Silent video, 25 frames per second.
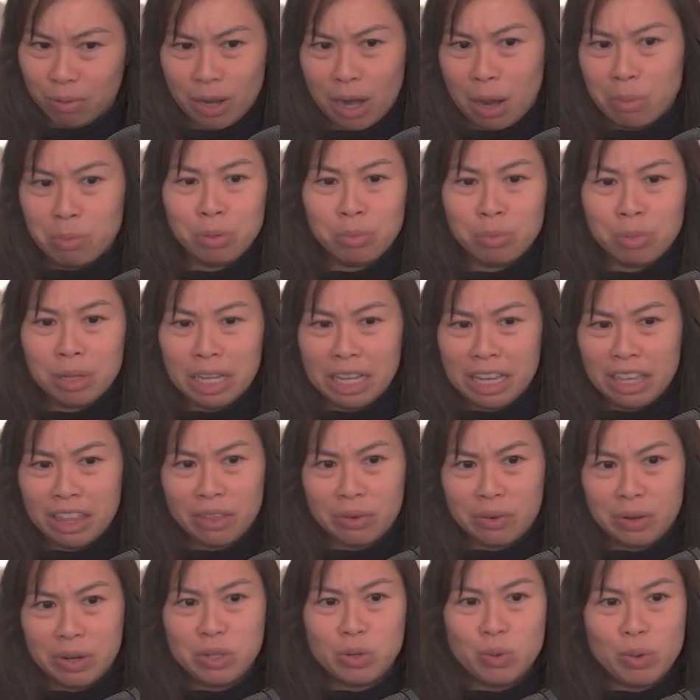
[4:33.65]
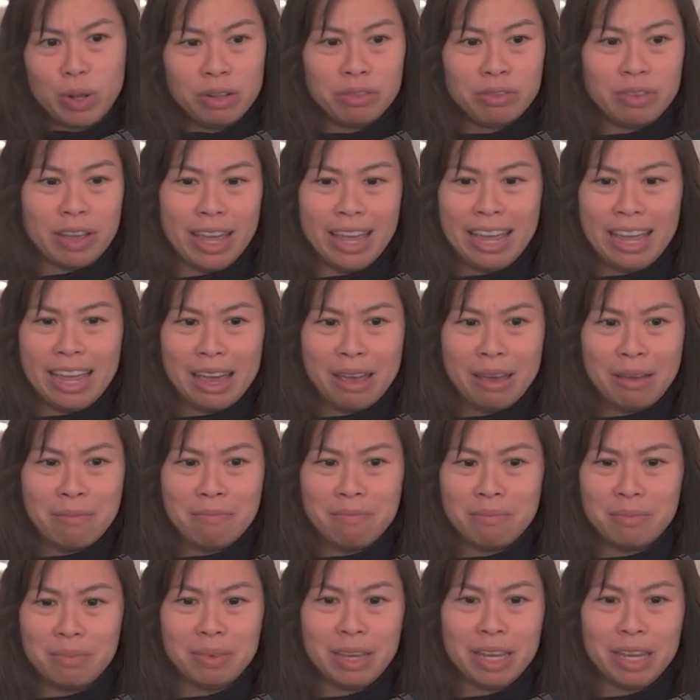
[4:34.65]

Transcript: probably 3:12 a.m.